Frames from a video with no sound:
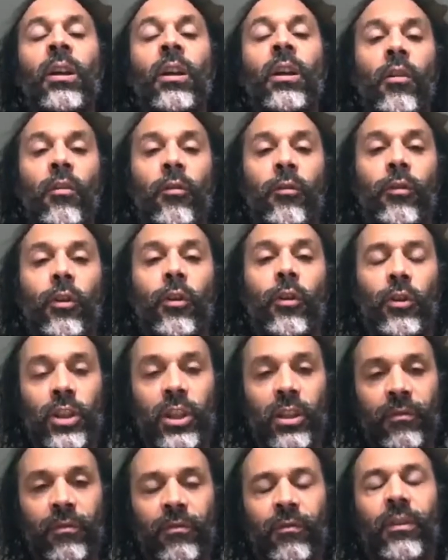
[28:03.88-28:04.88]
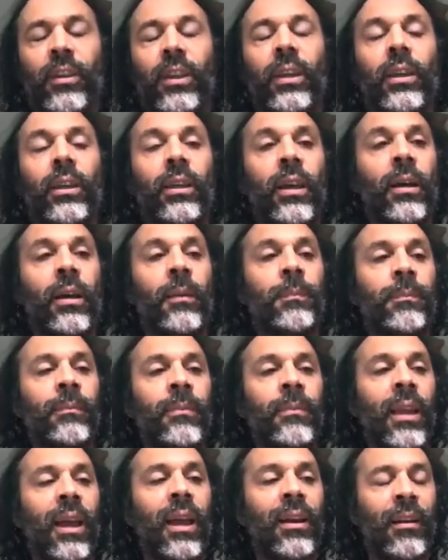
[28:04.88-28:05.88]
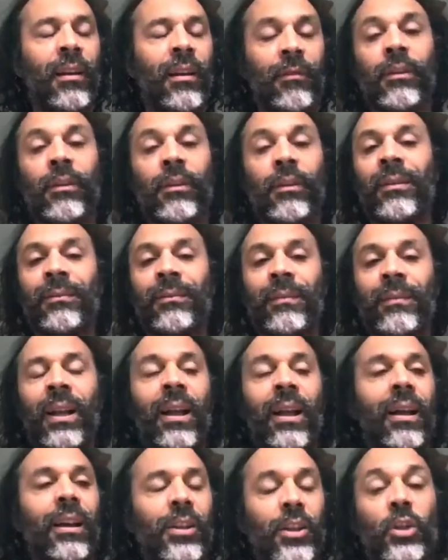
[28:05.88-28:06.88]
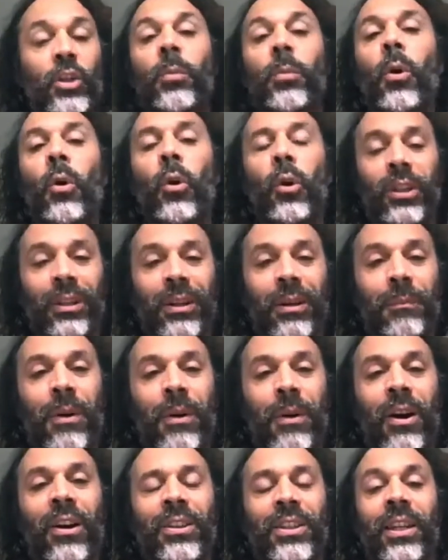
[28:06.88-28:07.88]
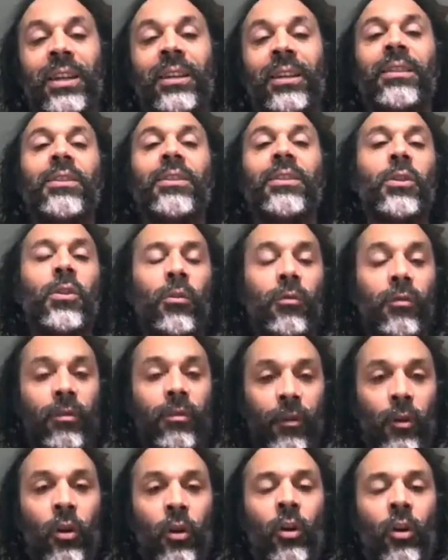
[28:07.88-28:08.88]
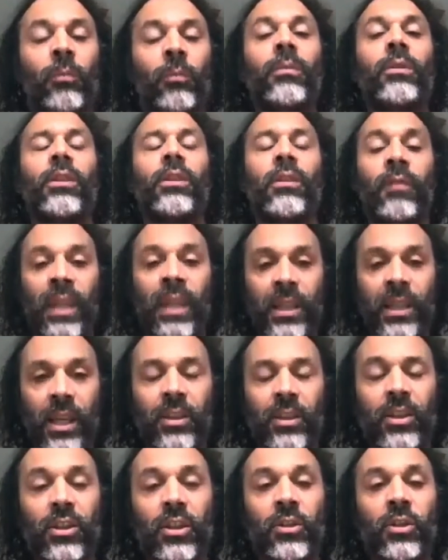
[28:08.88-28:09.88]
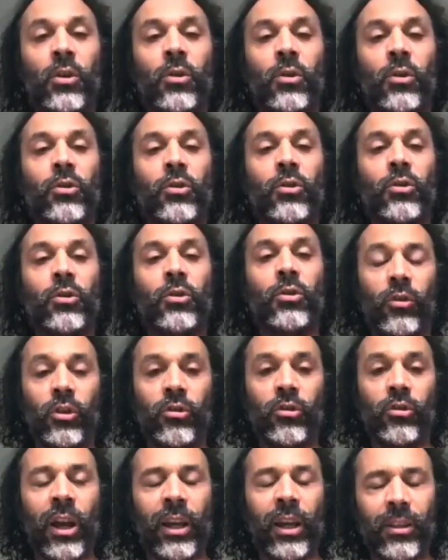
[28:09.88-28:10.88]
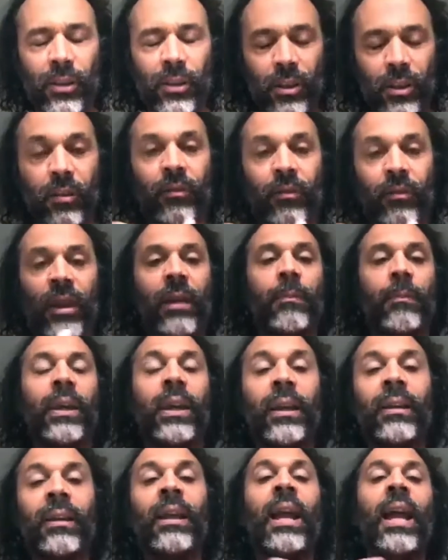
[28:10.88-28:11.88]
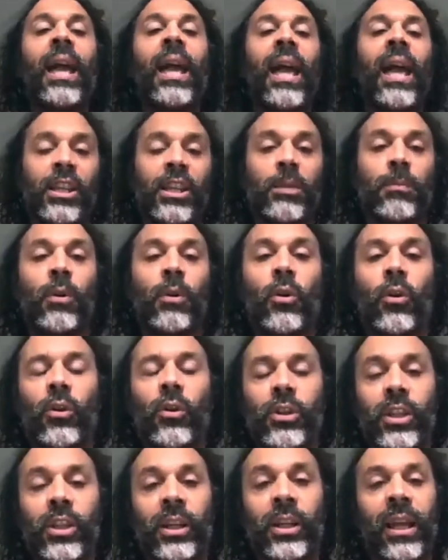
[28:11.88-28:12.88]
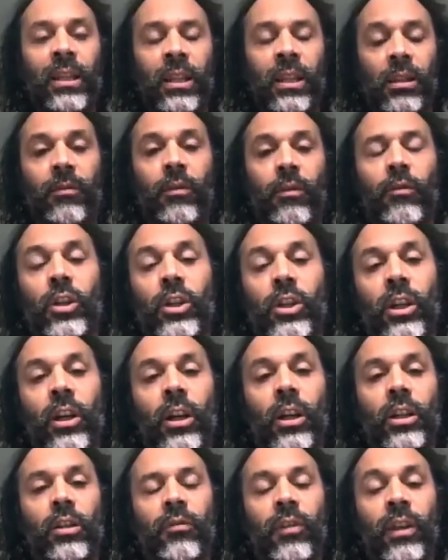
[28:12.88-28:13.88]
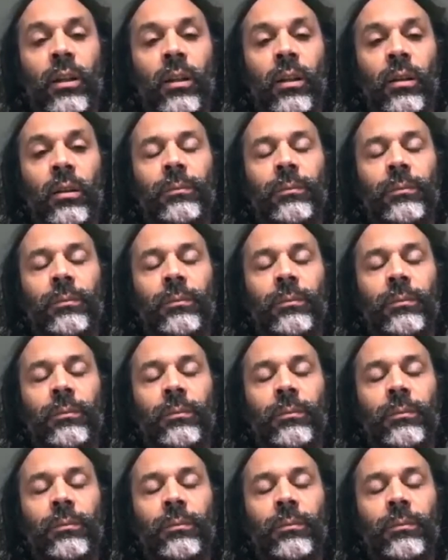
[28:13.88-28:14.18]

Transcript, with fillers: forcing the subordinate party to conform to these institutional constraints. So they're being exported into the research field.